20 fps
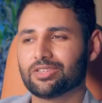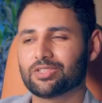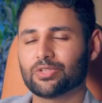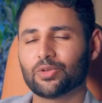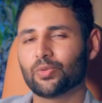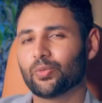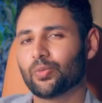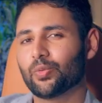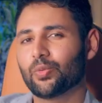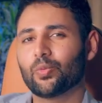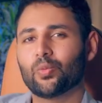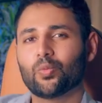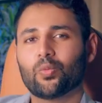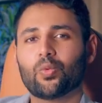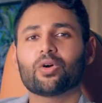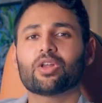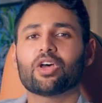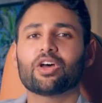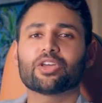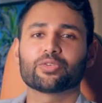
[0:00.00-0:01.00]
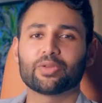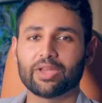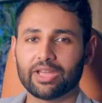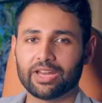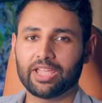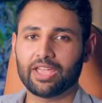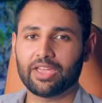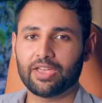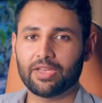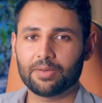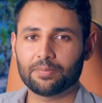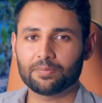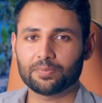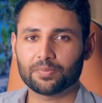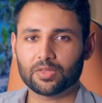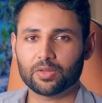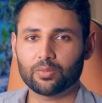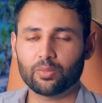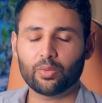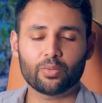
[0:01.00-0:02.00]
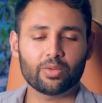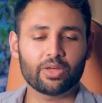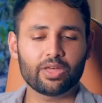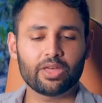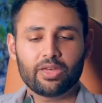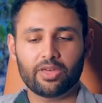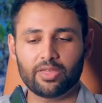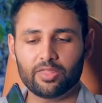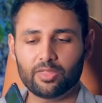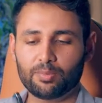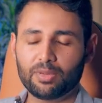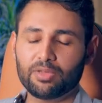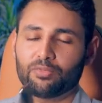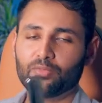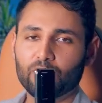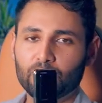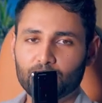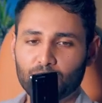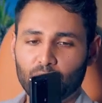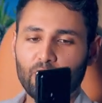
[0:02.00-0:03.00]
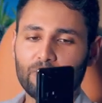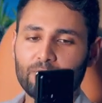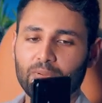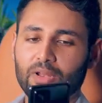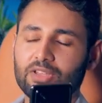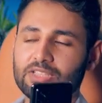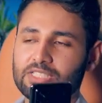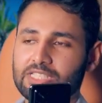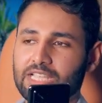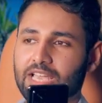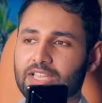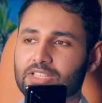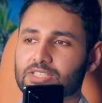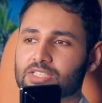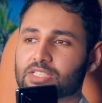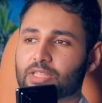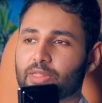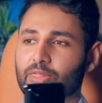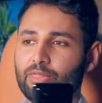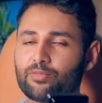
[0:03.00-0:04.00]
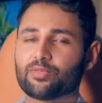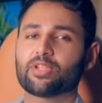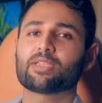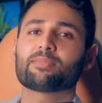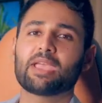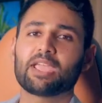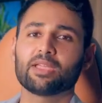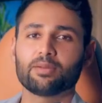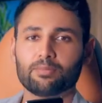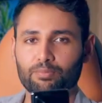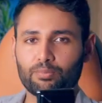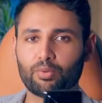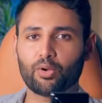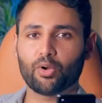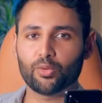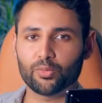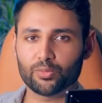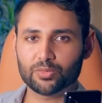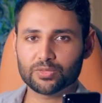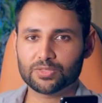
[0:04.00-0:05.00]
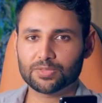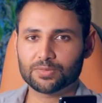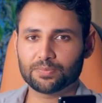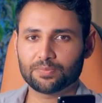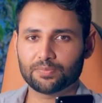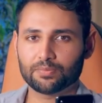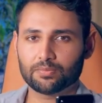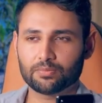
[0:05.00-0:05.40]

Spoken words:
So what are you getting here? Well, the P40 Pro Plus has three main pros.